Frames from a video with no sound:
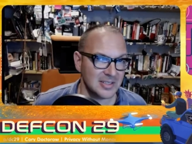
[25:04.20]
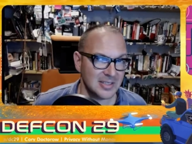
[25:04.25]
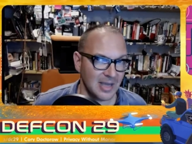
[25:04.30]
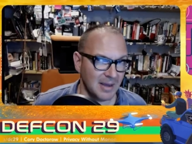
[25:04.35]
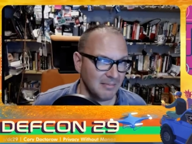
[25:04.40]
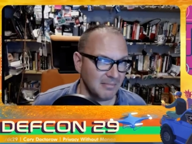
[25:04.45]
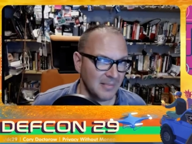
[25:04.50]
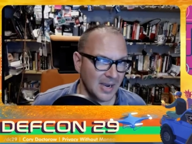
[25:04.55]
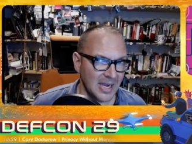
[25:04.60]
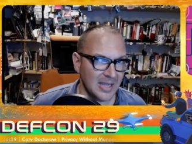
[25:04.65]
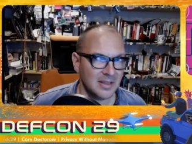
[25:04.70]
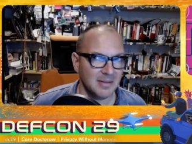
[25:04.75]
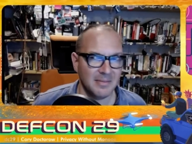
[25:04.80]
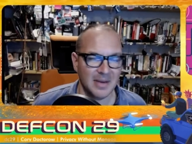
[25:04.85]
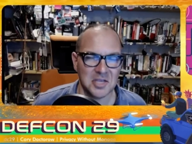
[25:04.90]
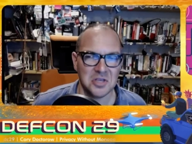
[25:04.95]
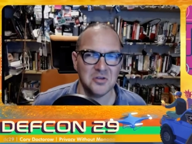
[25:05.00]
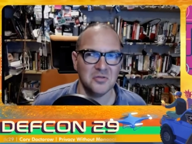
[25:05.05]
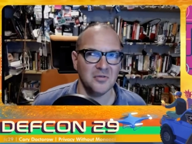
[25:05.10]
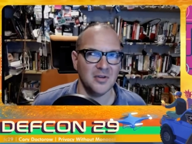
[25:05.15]
that made the
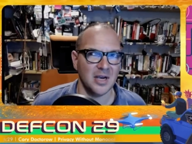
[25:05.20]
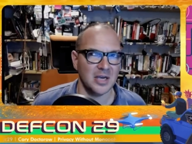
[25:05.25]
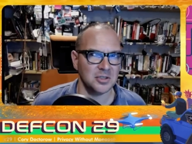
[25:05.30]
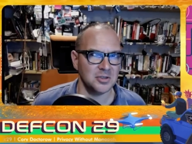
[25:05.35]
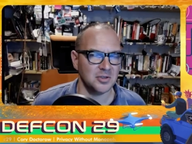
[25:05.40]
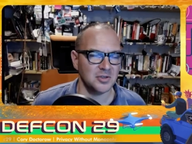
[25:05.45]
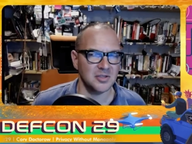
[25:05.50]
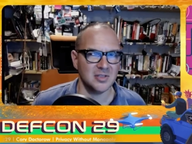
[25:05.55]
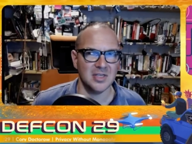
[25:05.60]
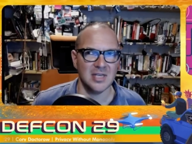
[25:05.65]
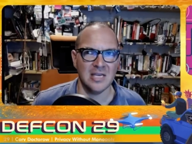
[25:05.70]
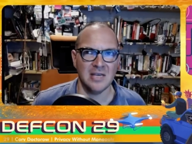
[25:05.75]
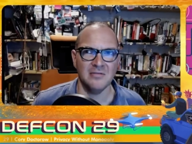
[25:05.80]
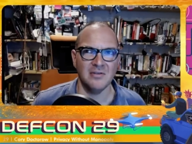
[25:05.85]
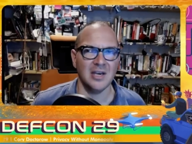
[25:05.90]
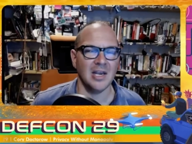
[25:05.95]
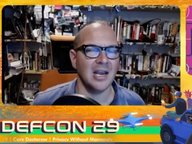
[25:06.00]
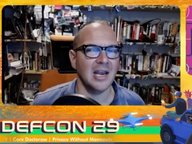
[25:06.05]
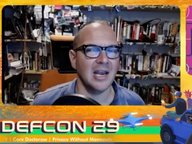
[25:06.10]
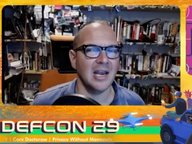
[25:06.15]
manufacturers
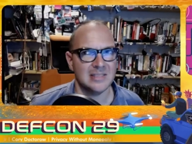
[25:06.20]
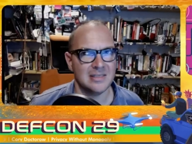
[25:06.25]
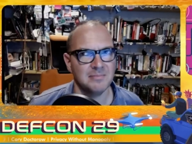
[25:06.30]
even less